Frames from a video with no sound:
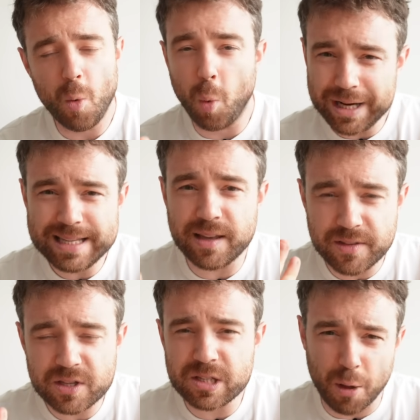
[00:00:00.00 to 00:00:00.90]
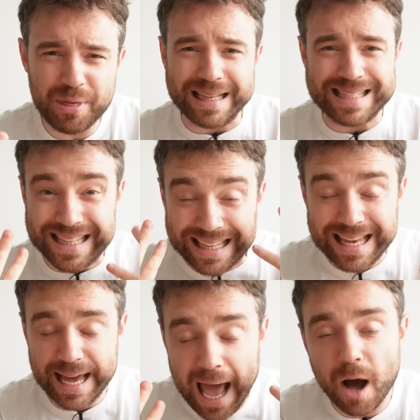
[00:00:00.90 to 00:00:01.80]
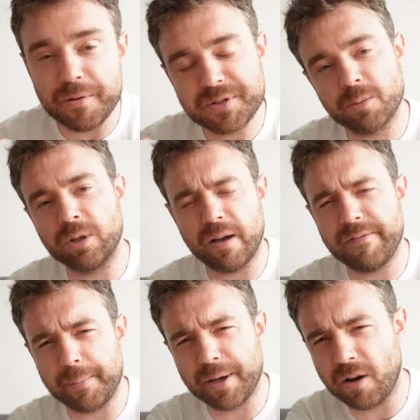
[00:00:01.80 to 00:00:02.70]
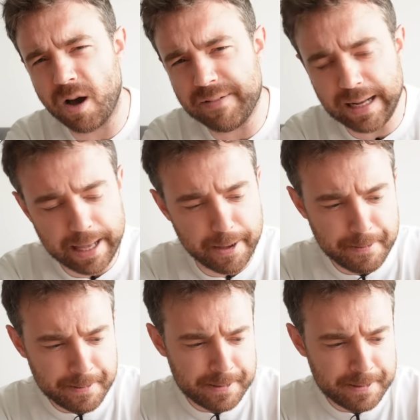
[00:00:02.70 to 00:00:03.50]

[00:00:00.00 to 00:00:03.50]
What is it that Slot thinks he can get out of someone like Fabio Carvalho?